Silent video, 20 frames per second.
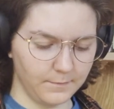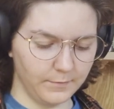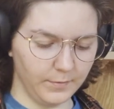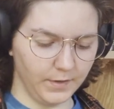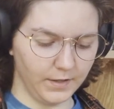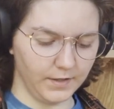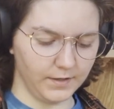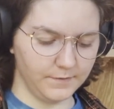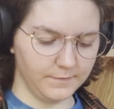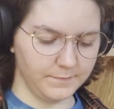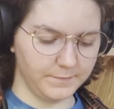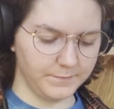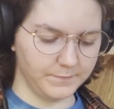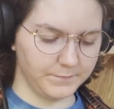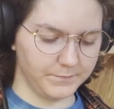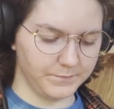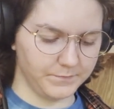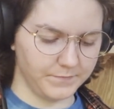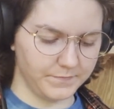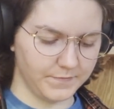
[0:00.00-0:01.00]
But
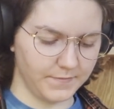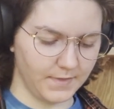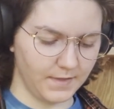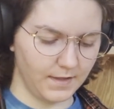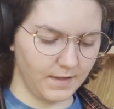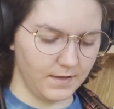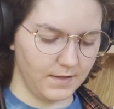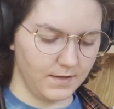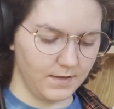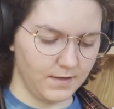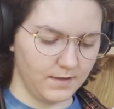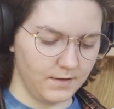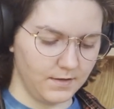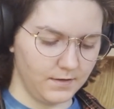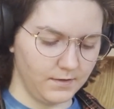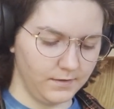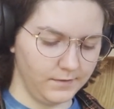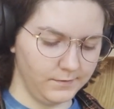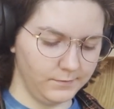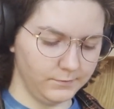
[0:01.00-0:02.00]

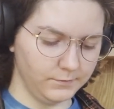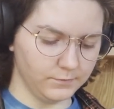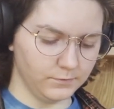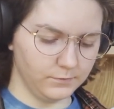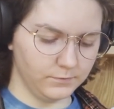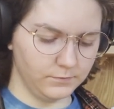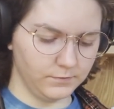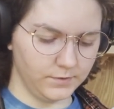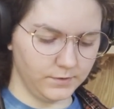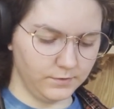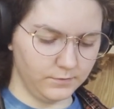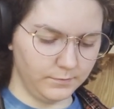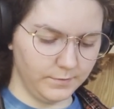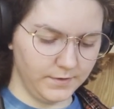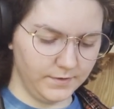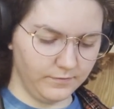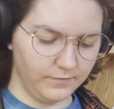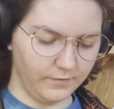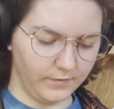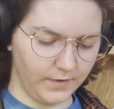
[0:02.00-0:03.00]
I don't know, it'll
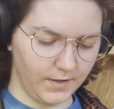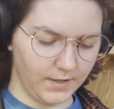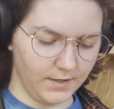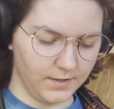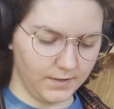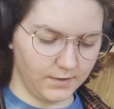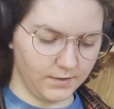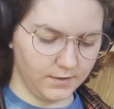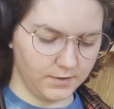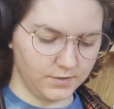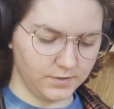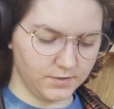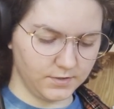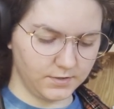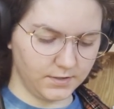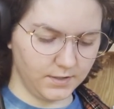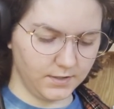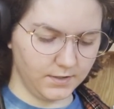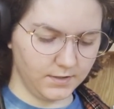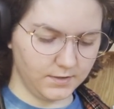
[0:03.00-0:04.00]
be fine. I
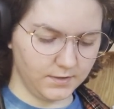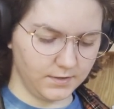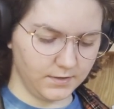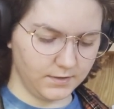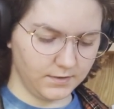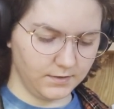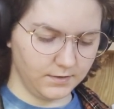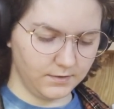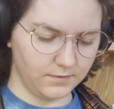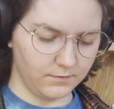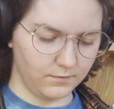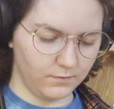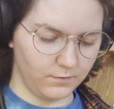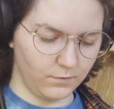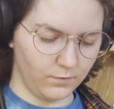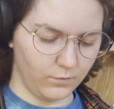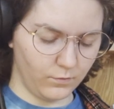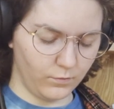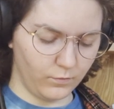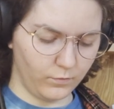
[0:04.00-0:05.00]
just gotta
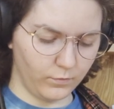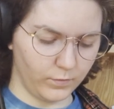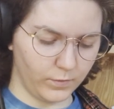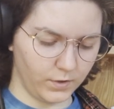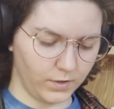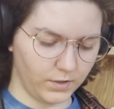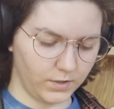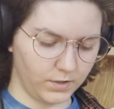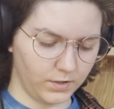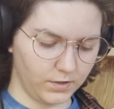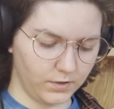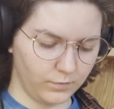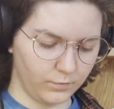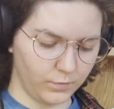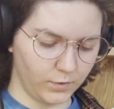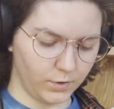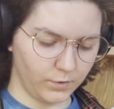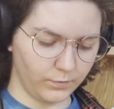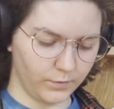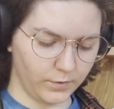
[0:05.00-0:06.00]
work
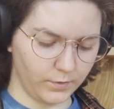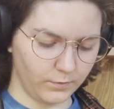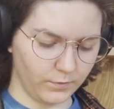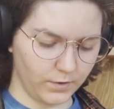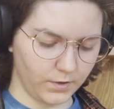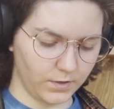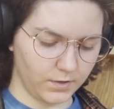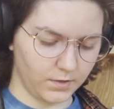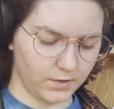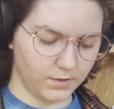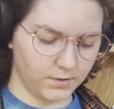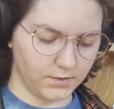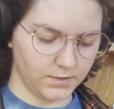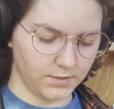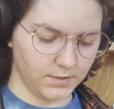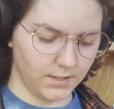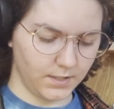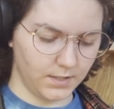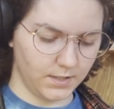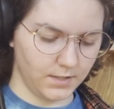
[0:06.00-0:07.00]

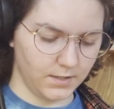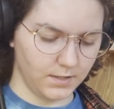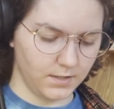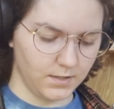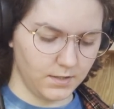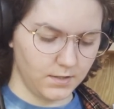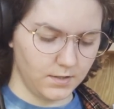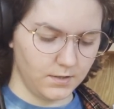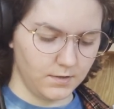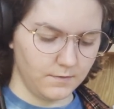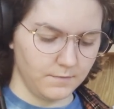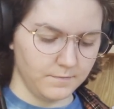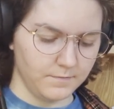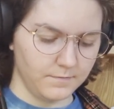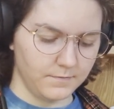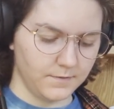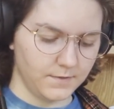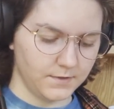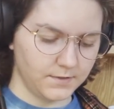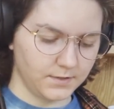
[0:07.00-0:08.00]
today.
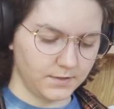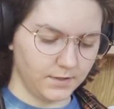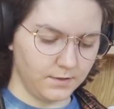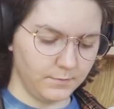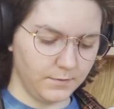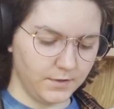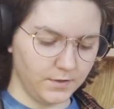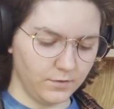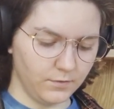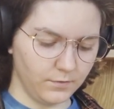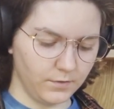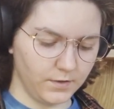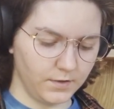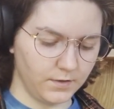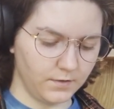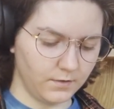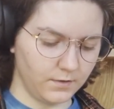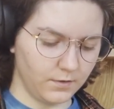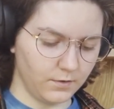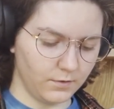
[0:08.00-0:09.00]
It's gonna be
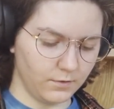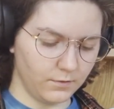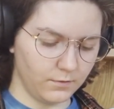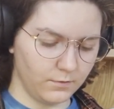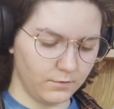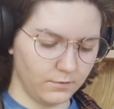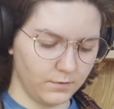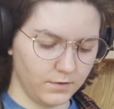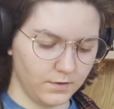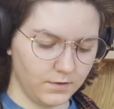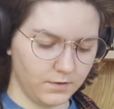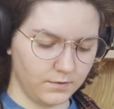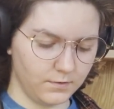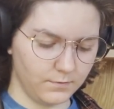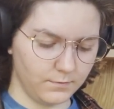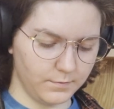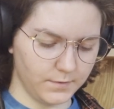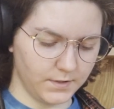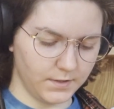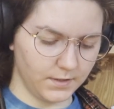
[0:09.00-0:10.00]
annoying though,
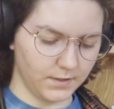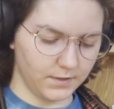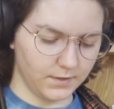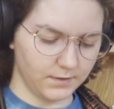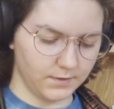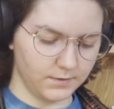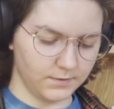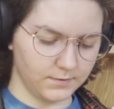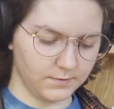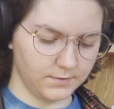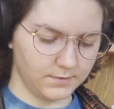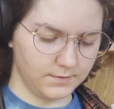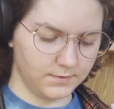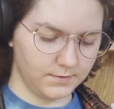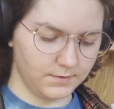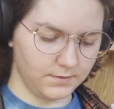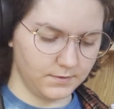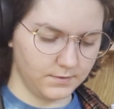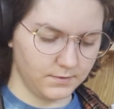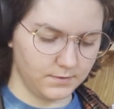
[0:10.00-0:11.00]

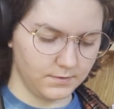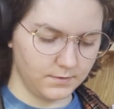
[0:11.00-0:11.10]
because